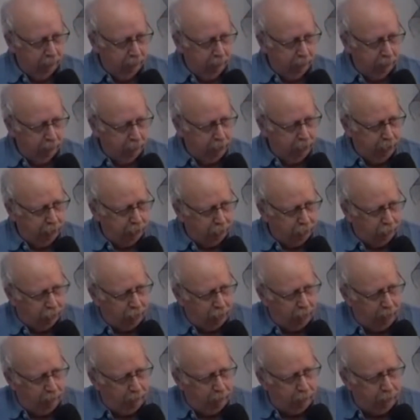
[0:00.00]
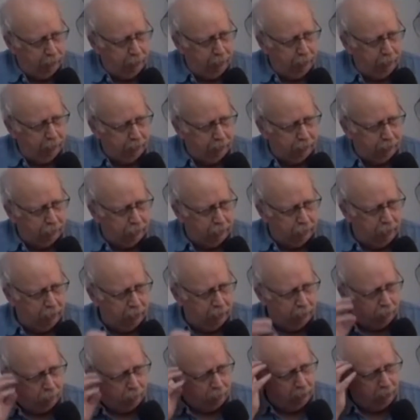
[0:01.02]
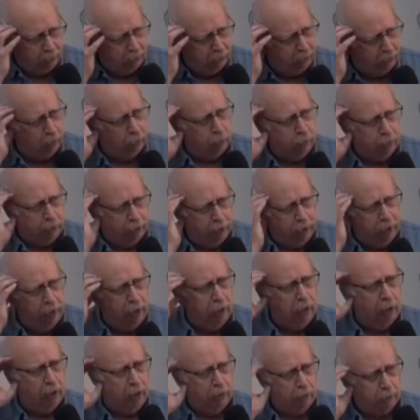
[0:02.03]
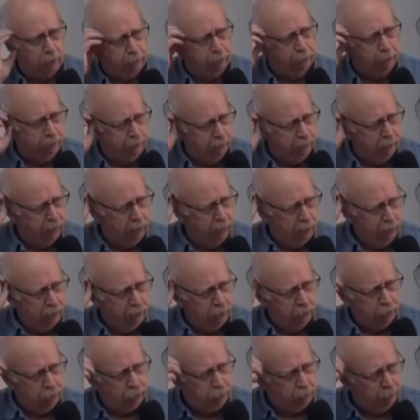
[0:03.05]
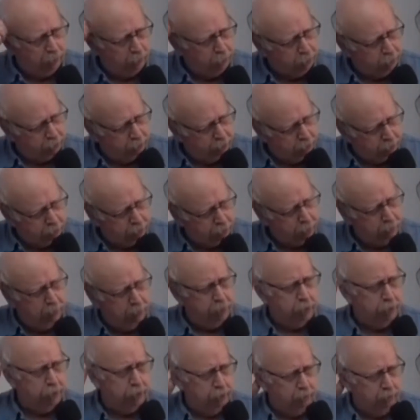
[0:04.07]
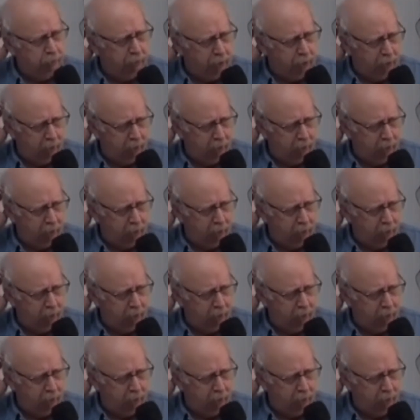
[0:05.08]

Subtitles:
Just something that says, well, okay, I'll switch this switch in my